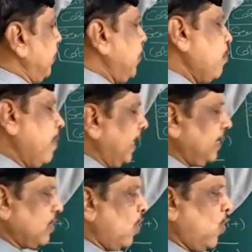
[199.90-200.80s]
numerator
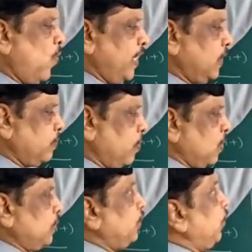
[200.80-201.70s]
is always
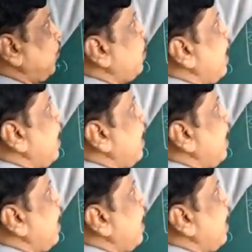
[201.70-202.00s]
positive,